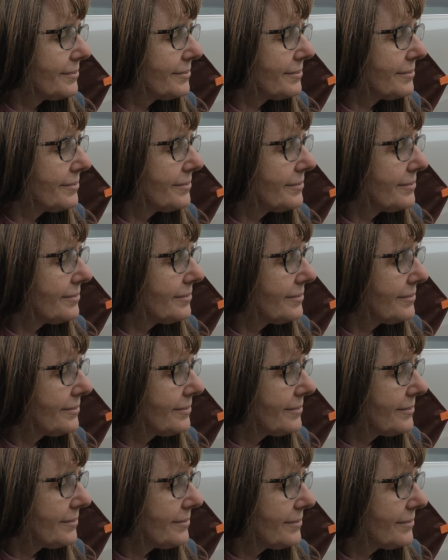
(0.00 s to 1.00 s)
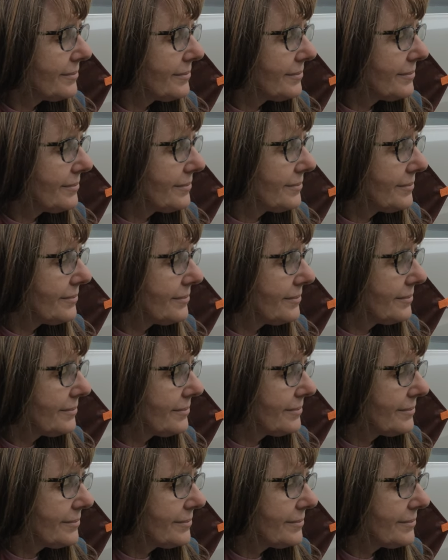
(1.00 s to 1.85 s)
Nothing is said.